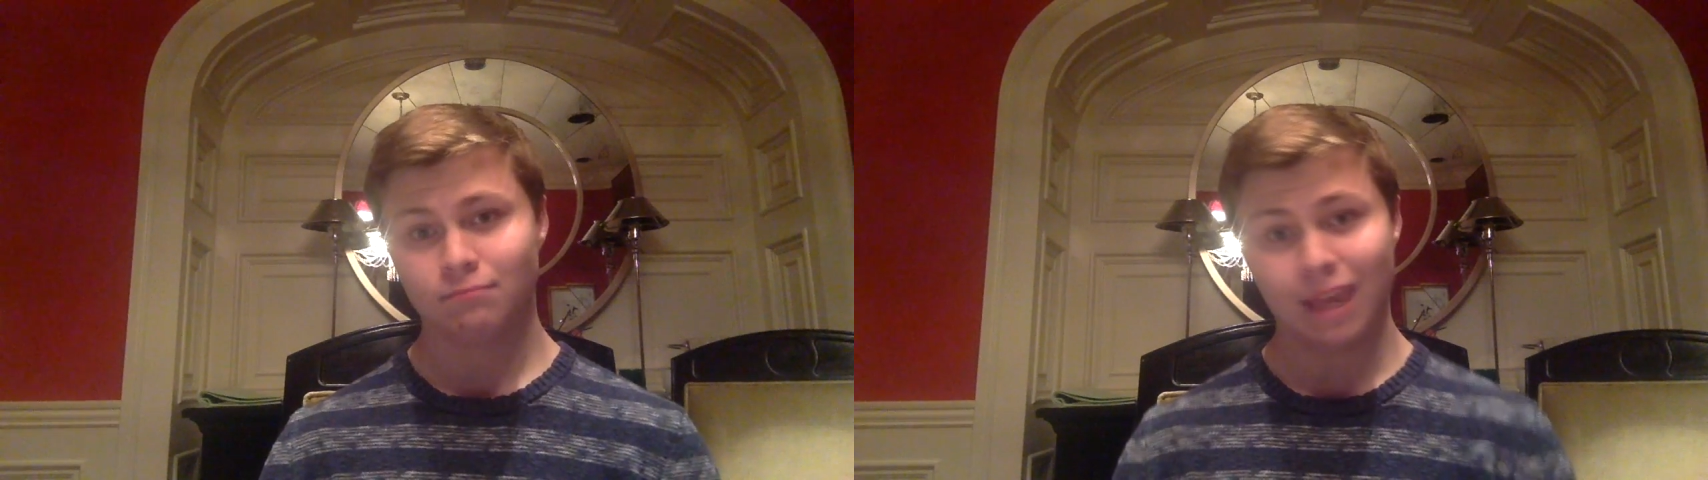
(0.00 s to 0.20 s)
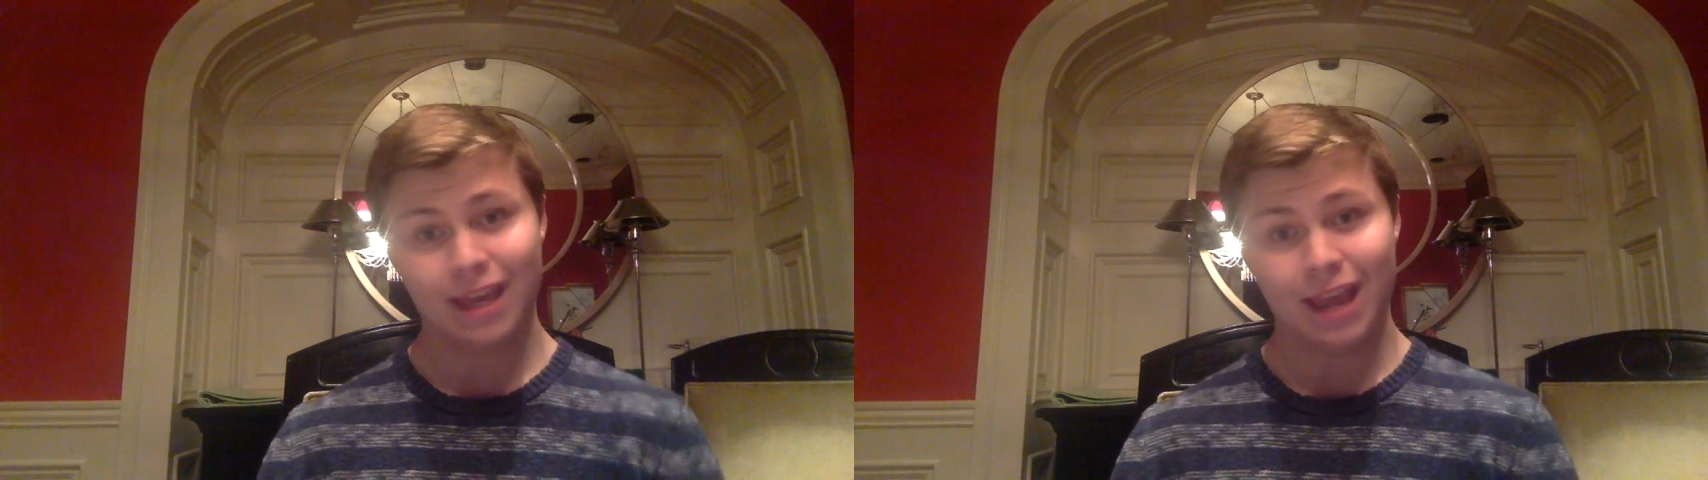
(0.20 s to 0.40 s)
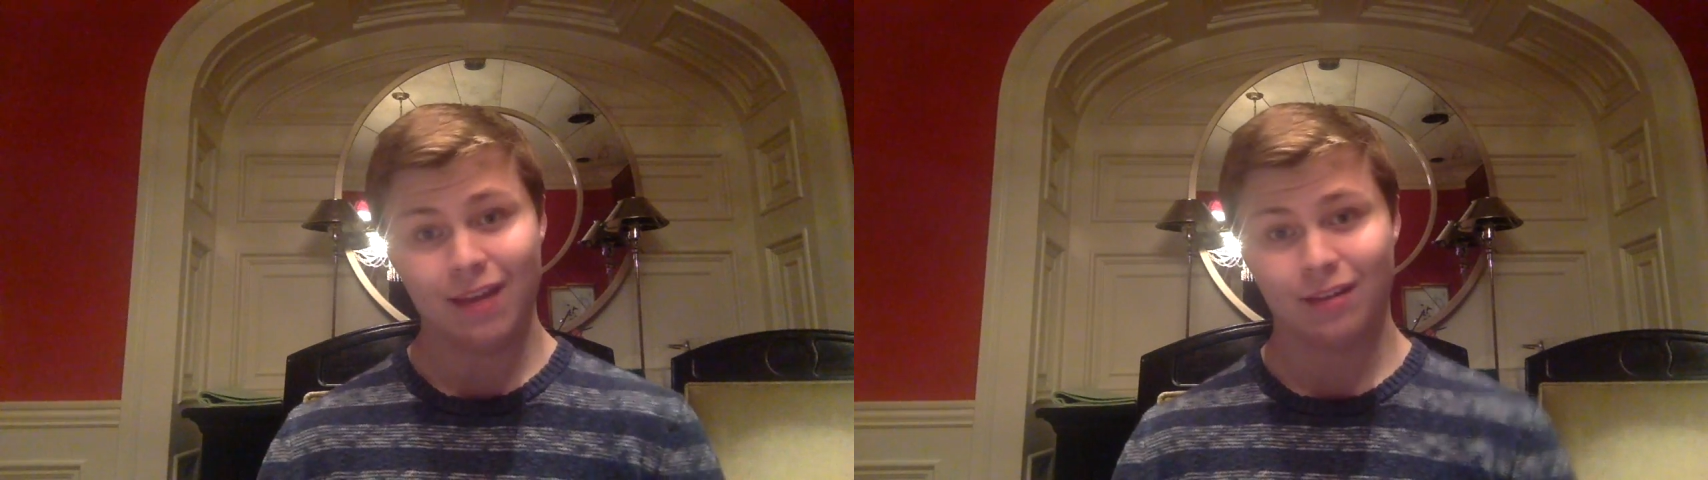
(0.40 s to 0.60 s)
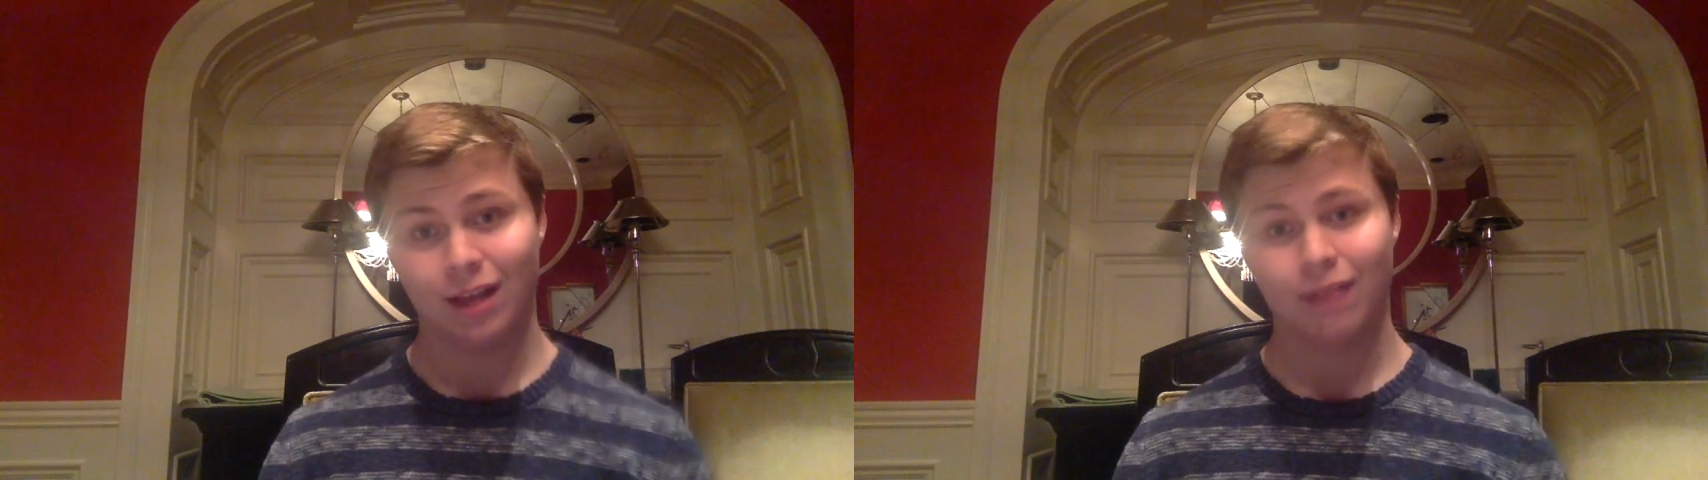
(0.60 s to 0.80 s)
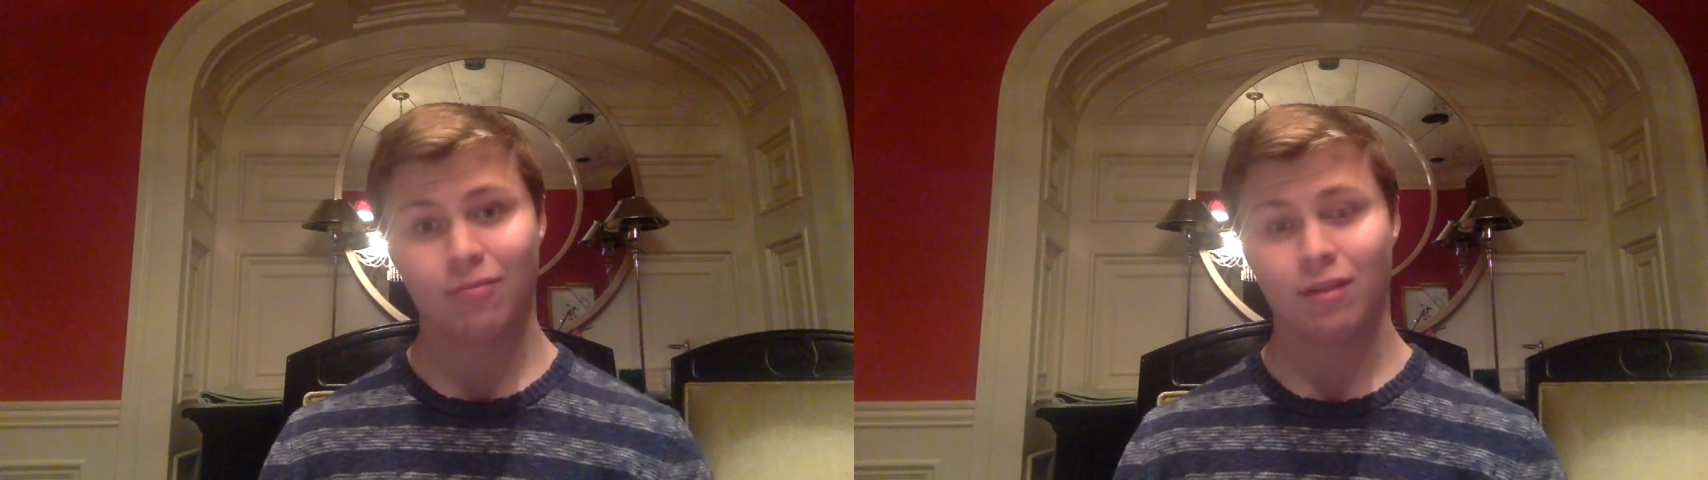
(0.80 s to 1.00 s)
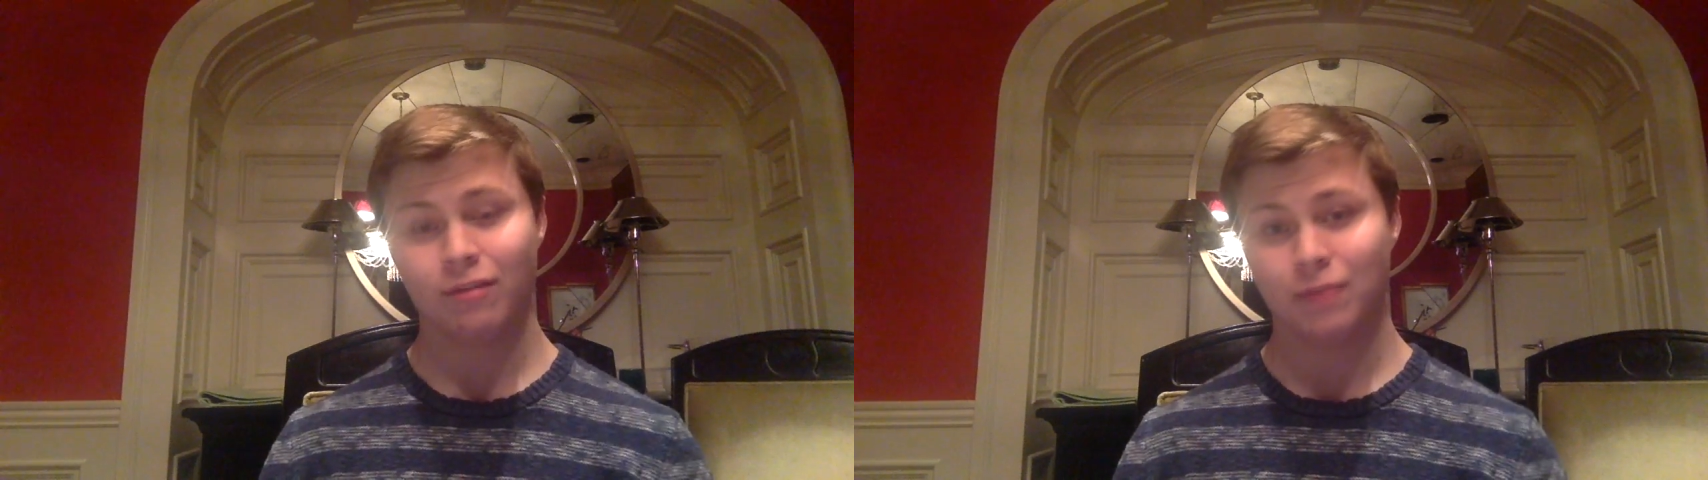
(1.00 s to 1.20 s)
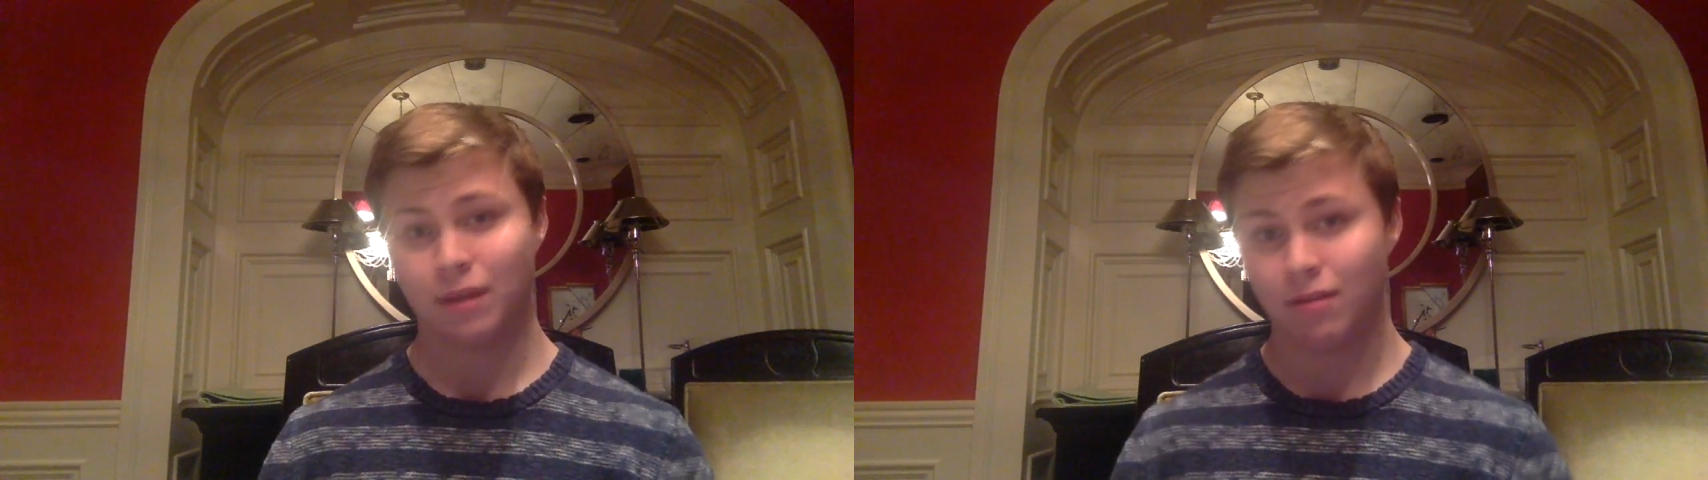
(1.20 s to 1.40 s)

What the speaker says: they gained a lot of stuff because